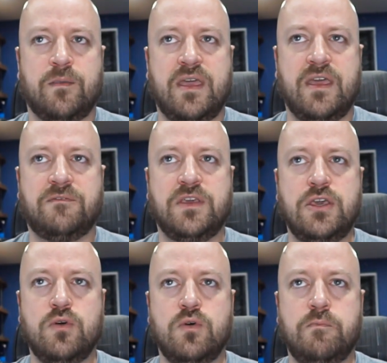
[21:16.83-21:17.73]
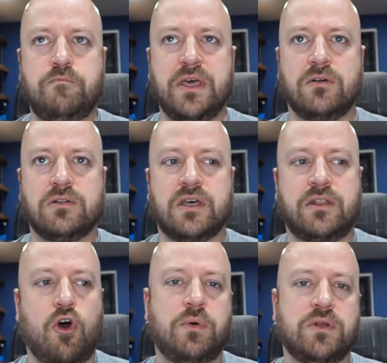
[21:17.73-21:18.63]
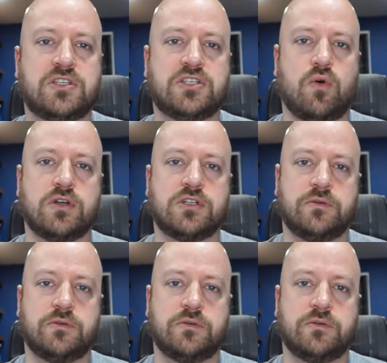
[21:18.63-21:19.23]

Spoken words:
if you built an open source